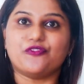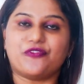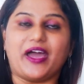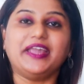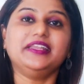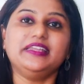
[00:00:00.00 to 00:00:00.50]

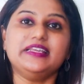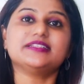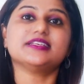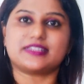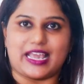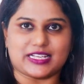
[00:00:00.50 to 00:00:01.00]
fine is
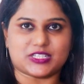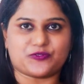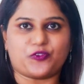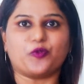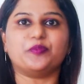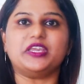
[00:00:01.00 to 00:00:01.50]
a tax
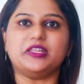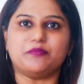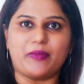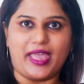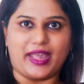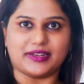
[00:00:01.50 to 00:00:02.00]
for being
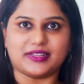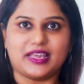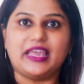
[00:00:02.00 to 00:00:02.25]
bad.